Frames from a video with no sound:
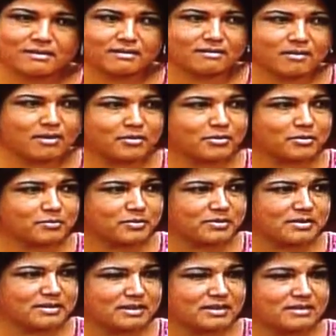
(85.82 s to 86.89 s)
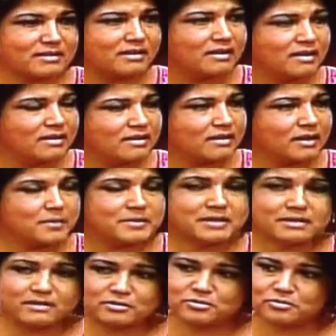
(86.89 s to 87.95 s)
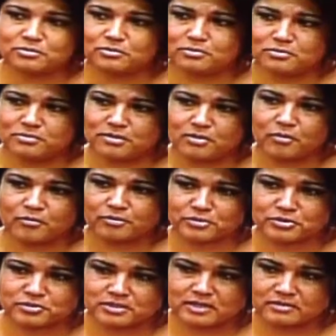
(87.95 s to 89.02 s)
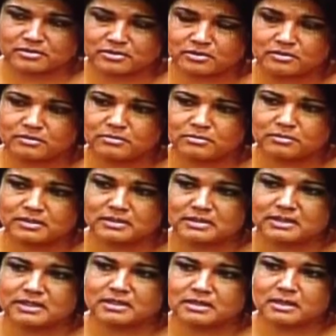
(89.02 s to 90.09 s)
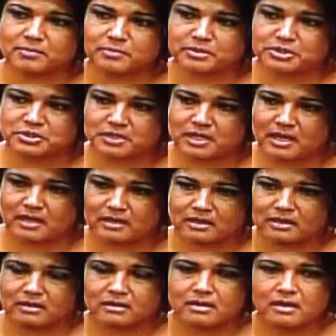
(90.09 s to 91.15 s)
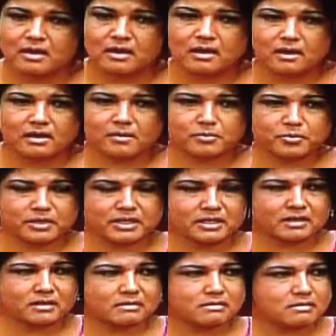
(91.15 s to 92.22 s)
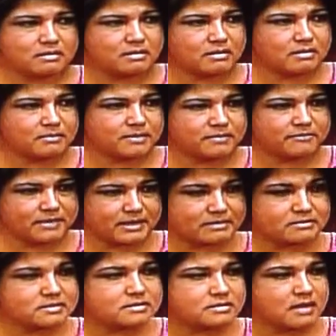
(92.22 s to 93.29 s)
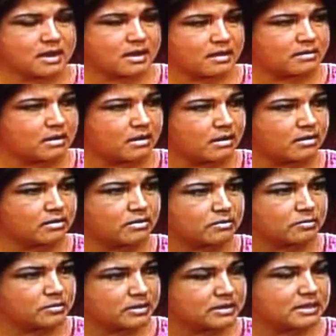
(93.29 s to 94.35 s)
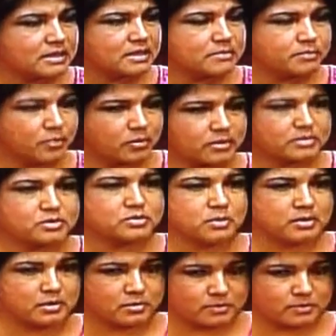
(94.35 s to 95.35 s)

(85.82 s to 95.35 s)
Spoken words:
our community coming into the Overture Center, really appreciating bringing events that are really important to our